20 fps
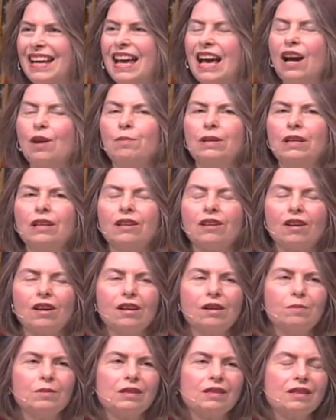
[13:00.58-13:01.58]
How many
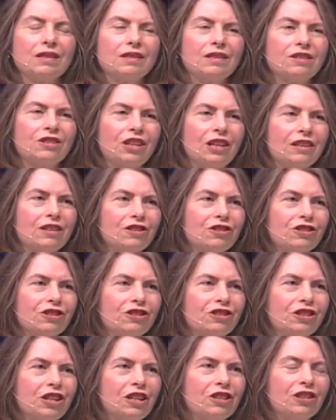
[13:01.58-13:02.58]
economists does it take to
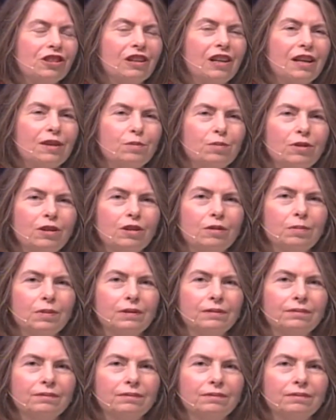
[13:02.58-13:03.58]
change a light bulb?
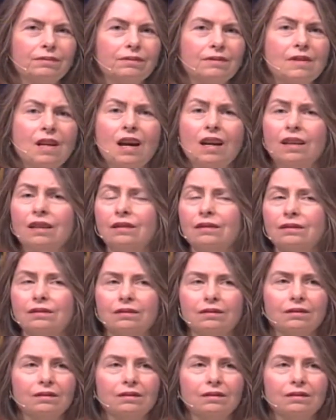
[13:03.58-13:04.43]
None.